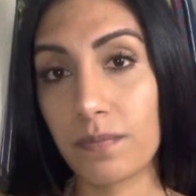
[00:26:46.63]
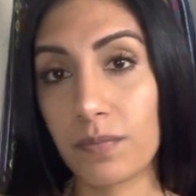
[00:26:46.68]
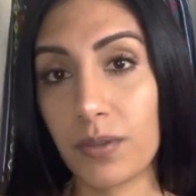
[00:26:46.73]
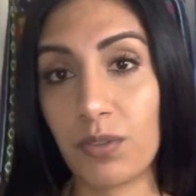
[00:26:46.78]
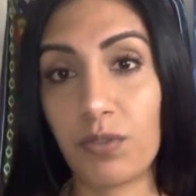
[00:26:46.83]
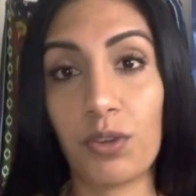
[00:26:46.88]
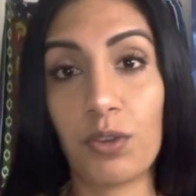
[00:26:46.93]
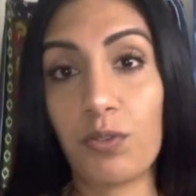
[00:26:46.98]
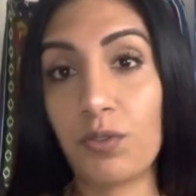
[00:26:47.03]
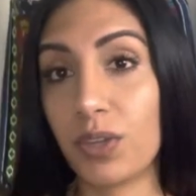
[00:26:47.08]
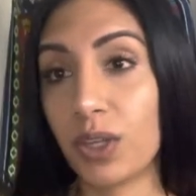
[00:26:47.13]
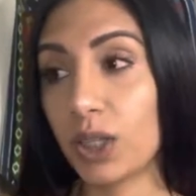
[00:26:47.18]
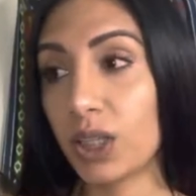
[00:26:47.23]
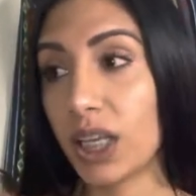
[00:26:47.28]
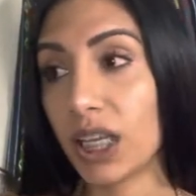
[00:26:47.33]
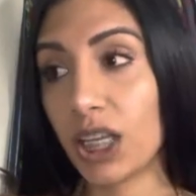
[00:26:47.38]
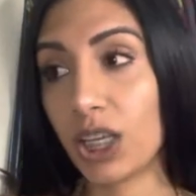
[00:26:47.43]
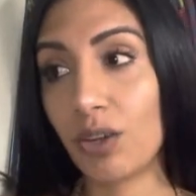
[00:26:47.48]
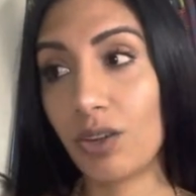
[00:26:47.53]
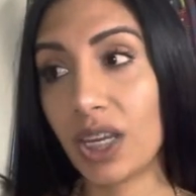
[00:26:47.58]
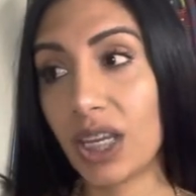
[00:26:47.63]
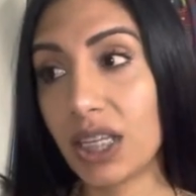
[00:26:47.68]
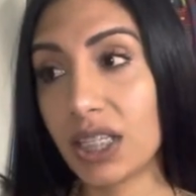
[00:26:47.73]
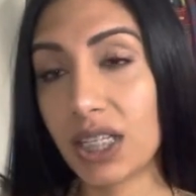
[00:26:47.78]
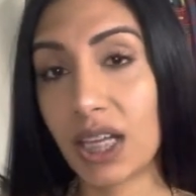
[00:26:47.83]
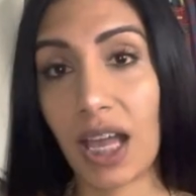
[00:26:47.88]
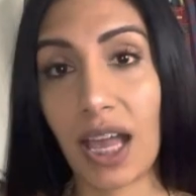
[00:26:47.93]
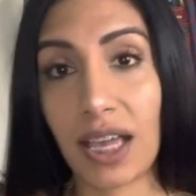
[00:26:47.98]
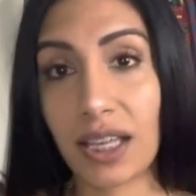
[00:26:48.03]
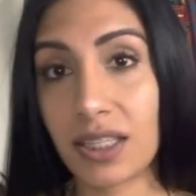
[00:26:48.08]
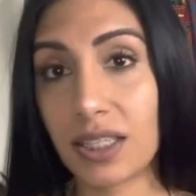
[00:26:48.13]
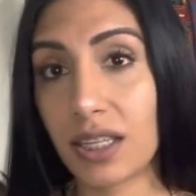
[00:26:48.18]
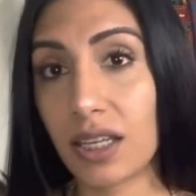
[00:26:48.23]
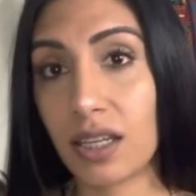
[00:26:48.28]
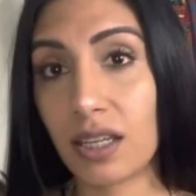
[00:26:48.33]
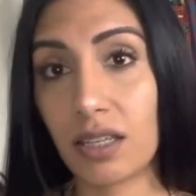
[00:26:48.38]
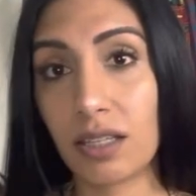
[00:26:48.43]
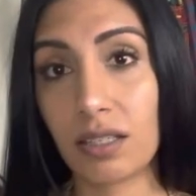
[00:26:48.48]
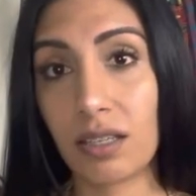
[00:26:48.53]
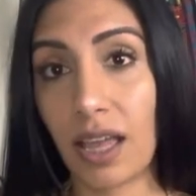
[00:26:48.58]
If you feel like you need to
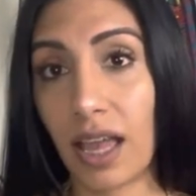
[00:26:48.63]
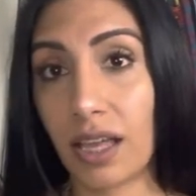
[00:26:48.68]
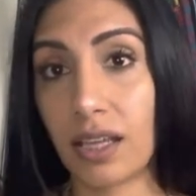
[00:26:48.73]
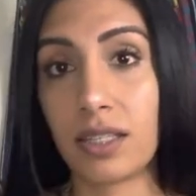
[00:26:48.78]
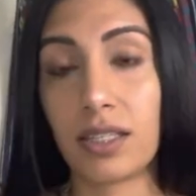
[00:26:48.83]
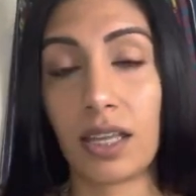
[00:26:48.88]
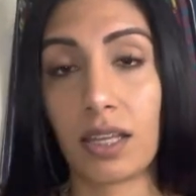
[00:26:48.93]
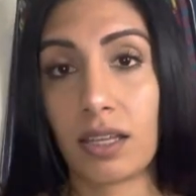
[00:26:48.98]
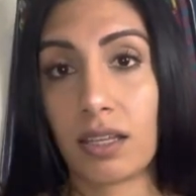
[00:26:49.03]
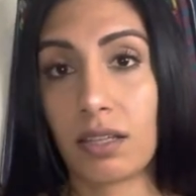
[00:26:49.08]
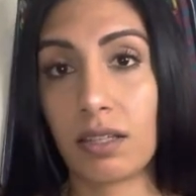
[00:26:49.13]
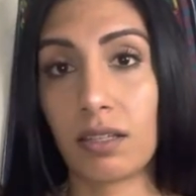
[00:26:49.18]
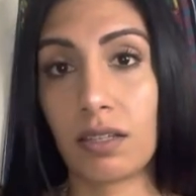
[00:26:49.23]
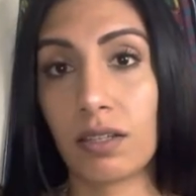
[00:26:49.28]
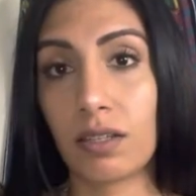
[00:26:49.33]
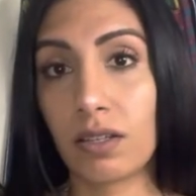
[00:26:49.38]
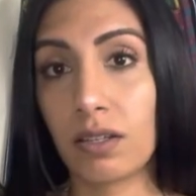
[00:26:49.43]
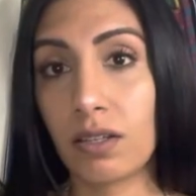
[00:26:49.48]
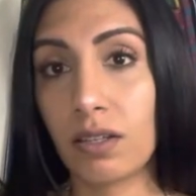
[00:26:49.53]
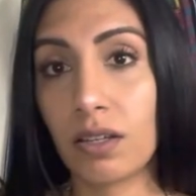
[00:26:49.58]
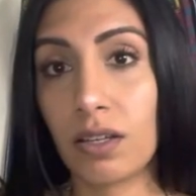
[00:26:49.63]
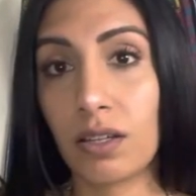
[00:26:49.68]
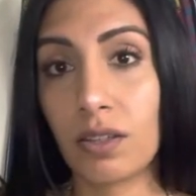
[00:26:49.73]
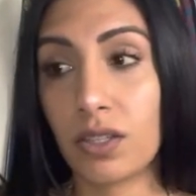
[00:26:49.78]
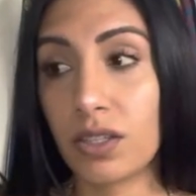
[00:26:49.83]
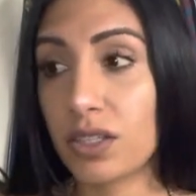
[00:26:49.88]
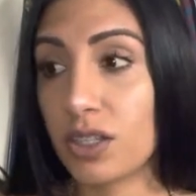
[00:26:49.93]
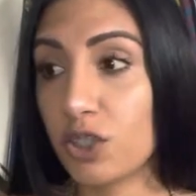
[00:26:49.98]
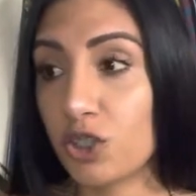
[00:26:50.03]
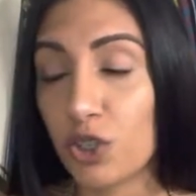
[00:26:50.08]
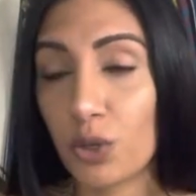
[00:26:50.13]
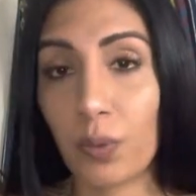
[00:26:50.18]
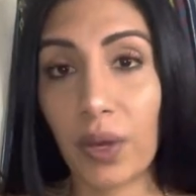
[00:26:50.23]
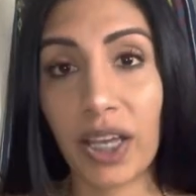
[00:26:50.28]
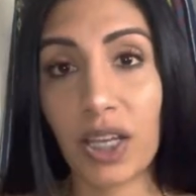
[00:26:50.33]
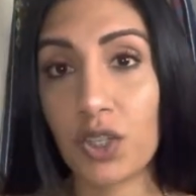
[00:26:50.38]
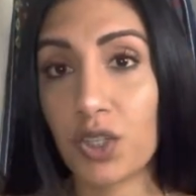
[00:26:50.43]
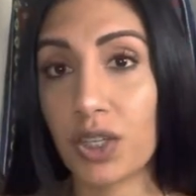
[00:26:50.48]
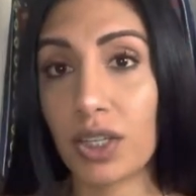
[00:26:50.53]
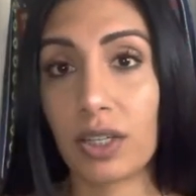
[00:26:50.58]
exit the
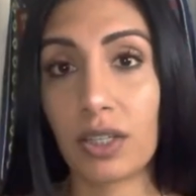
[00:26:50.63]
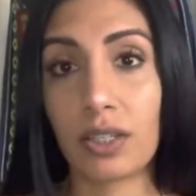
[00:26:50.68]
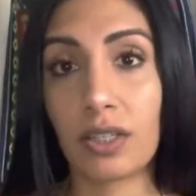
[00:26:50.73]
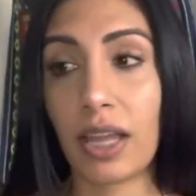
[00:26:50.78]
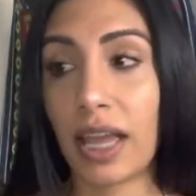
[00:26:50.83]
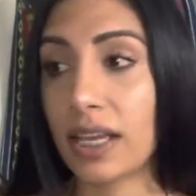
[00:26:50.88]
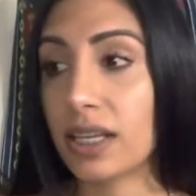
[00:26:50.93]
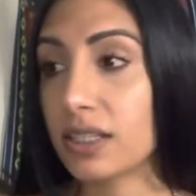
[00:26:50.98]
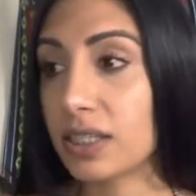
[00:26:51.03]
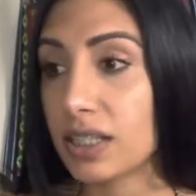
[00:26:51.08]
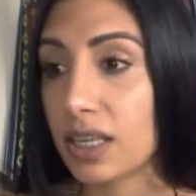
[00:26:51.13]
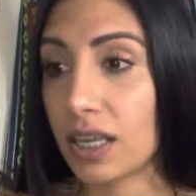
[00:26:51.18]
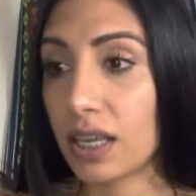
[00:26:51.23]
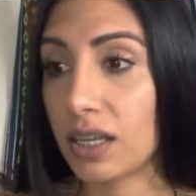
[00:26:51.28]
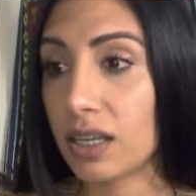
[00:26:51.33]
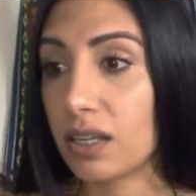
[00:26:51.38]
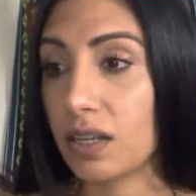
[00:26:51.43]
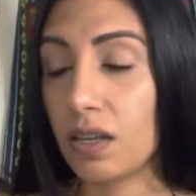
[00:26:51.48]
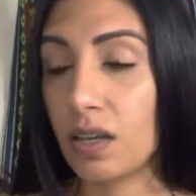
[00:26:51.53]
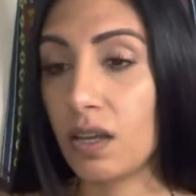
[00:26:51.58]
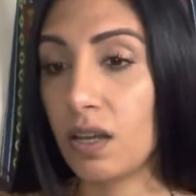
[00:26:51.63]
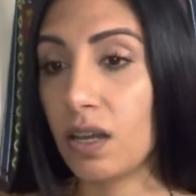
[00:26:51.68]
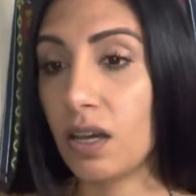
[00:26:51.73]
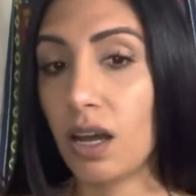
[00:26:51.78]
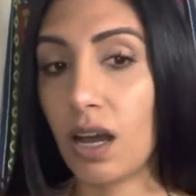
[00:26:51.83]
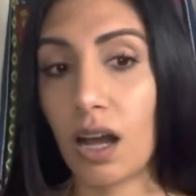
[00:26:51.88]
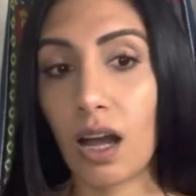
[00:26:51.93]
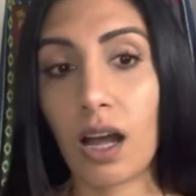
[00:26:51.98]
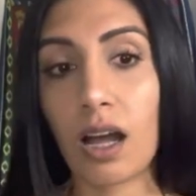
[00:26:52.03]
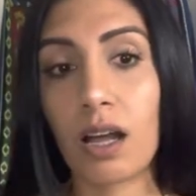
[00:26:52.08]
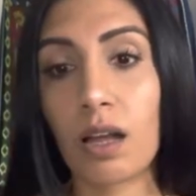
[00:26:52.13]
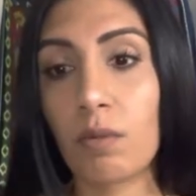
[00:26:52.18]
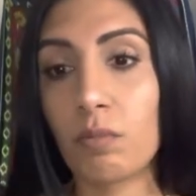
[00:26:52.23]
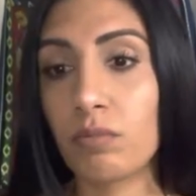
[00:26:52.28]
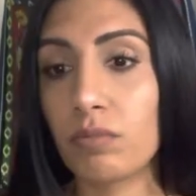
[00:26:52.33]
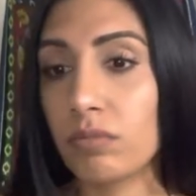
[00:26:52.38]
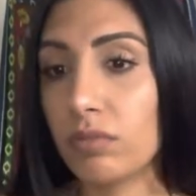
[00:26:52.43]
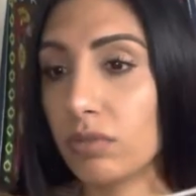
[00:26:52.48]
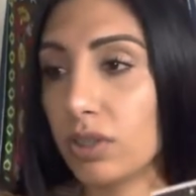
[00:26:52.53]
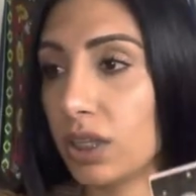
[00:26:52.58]
situation, exit,
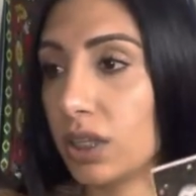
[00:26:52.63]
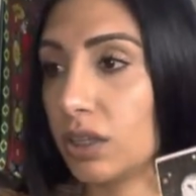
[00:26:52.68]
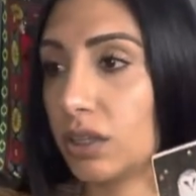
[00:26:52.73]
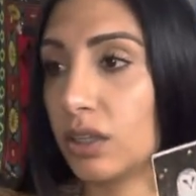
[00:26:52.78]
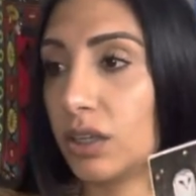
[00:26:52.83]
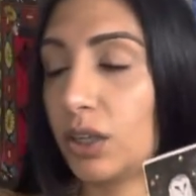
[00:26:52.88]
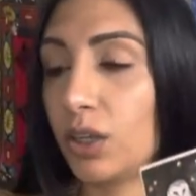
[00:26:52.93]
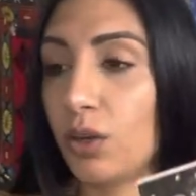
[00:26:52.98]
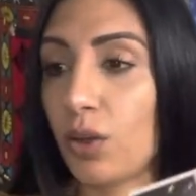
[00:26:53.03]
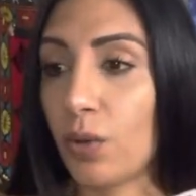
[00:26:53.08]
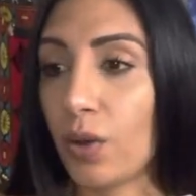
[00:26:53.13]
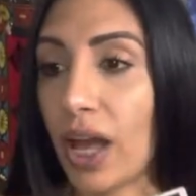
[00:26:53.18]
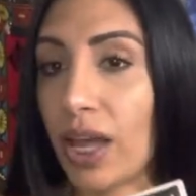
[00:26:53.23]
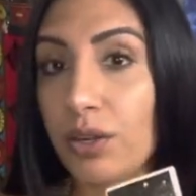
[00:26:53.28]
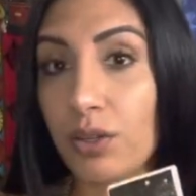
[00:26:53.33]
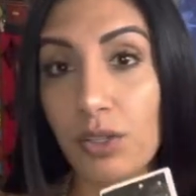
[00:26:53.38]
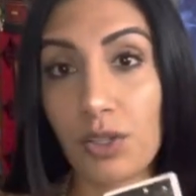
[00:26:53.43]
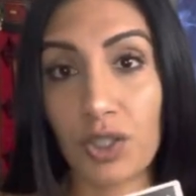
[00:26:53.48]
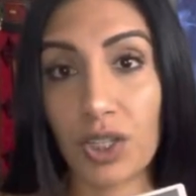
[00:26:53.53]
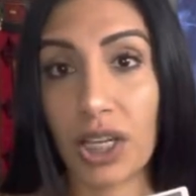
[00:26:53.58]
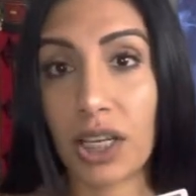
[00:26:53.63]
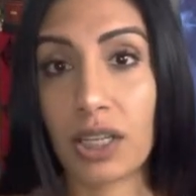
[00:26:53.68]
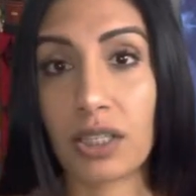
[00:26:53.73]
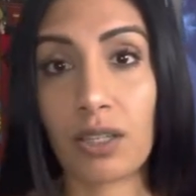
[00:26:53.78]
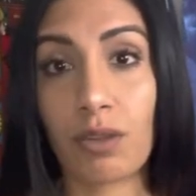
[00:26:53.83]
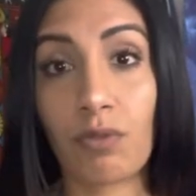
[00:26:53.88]
you know, energies.